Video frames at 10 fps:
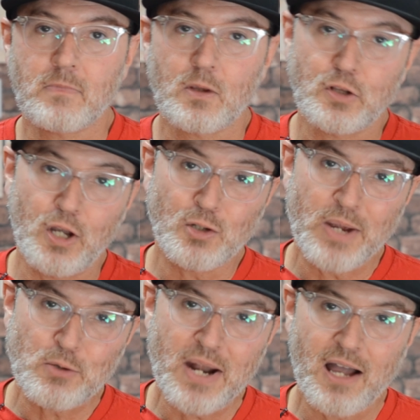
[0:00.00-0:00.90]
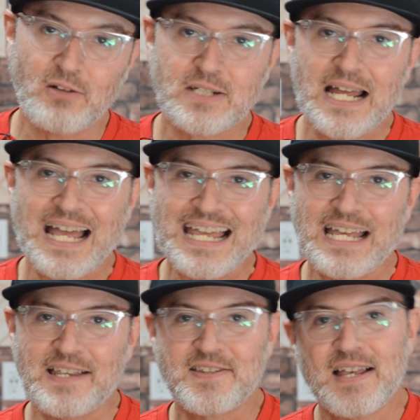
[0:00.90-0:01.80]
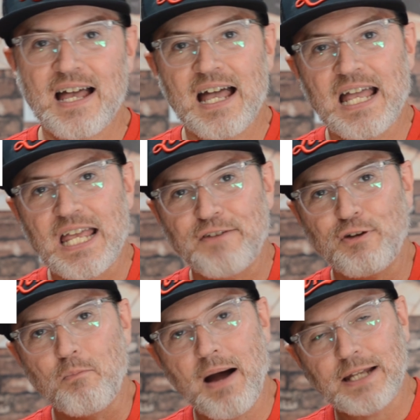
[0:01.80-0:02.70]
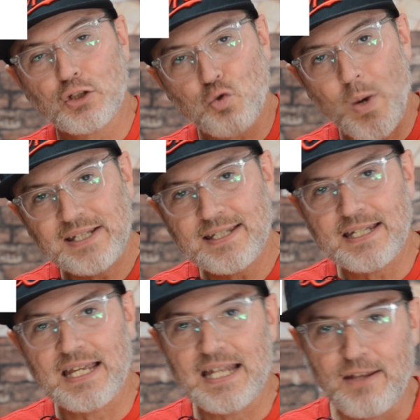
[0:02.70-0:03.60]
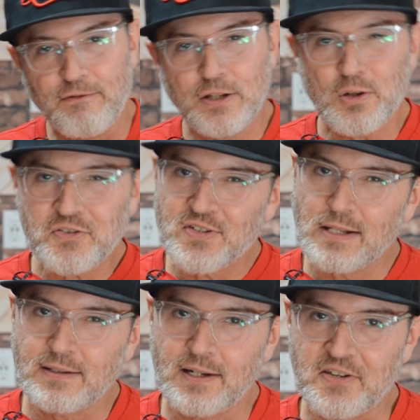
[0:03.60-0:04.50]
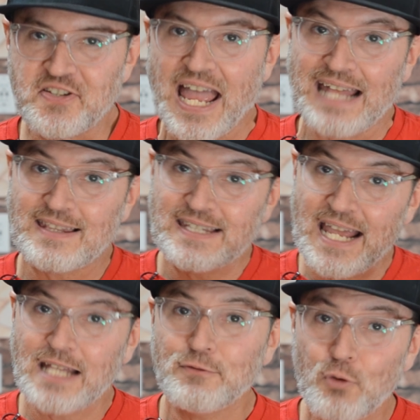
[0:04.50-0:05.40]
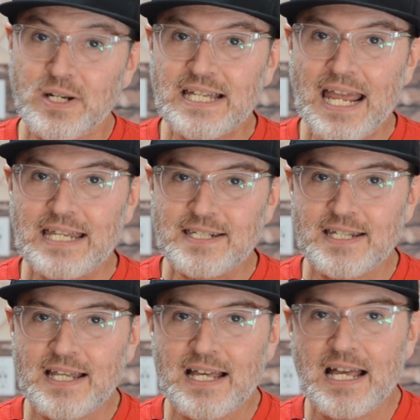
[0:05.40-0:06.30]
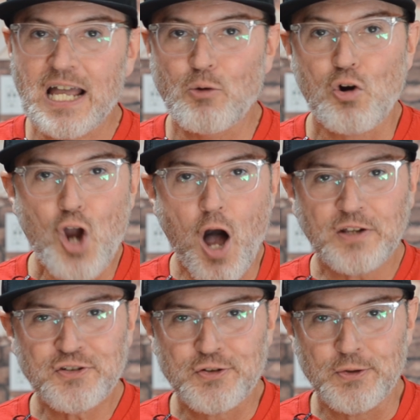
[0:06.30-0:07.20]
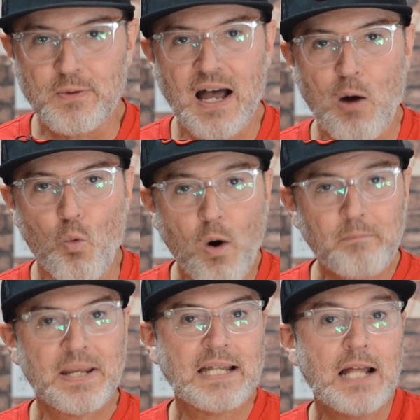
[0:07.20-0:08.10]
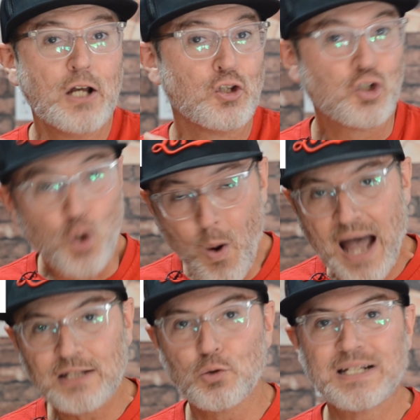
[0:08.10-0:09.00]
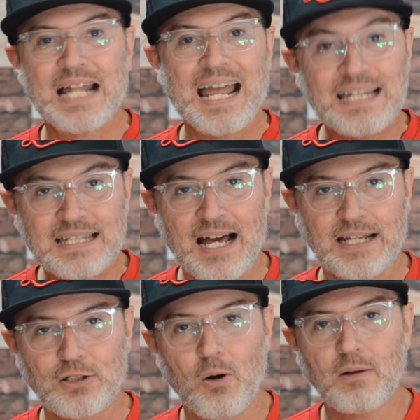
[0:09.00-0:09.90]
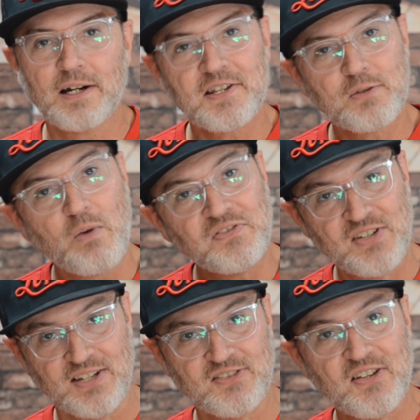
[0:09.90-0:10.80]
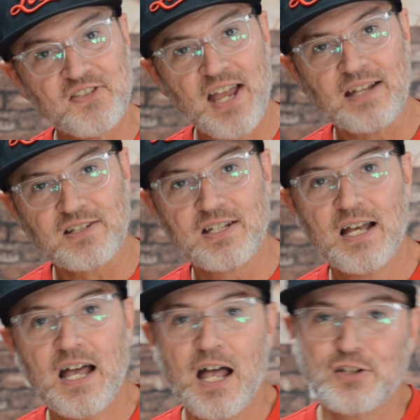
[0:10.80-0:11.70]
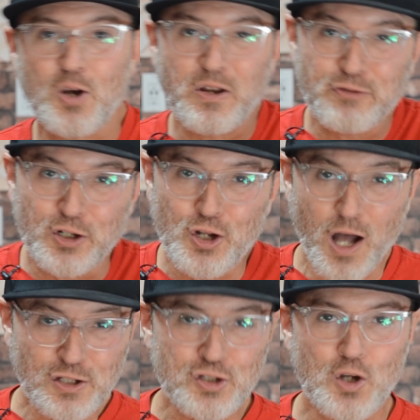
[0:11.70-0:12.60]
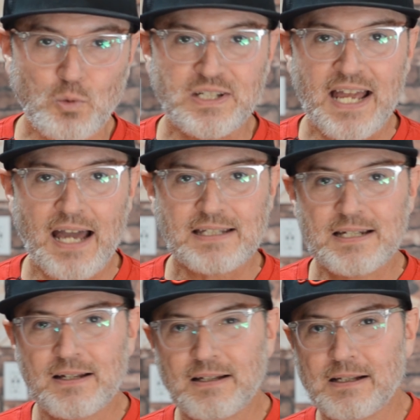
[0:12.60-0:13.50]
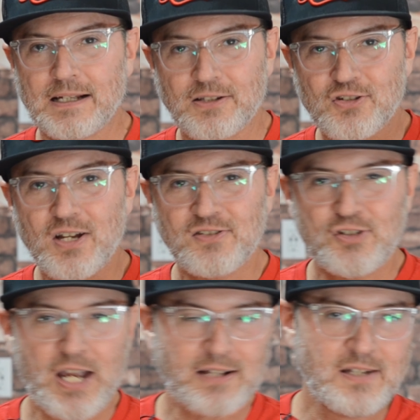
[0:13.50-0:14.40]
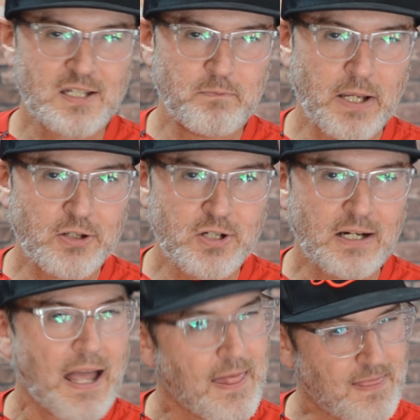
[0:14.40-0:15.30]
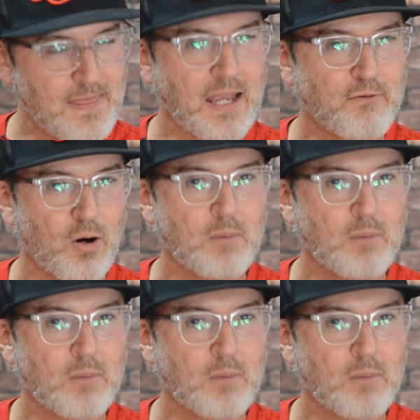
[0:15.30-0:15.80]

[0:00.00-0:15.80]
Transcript: The other way around is if you buy 20 individual cylinders at $10.48, it will cost you a whopping $209.60. So if you're not sold yet, just check this picture and think for a